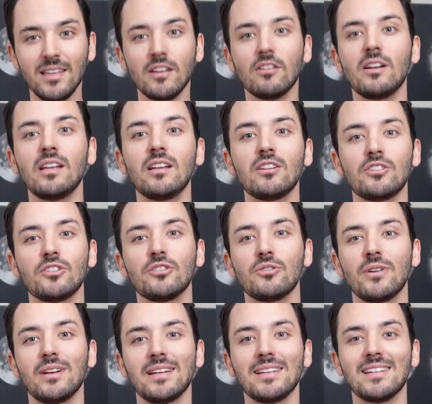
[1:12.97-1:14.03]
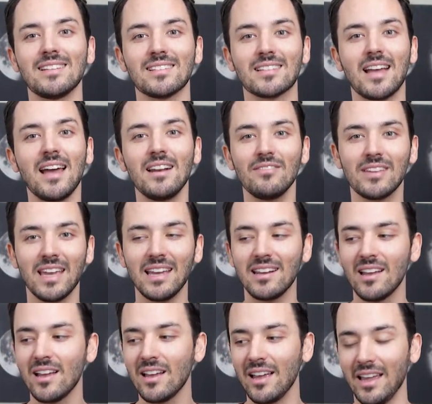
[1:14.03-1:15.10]
thing you're gonna need to do is kind of
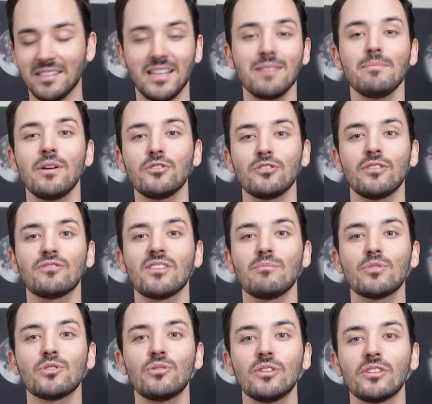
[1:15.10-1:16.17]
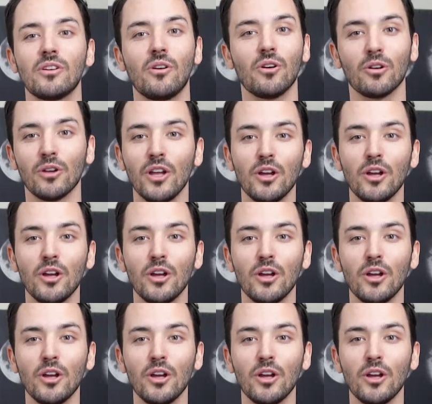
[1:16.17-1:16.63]
get a tape measure of some sort or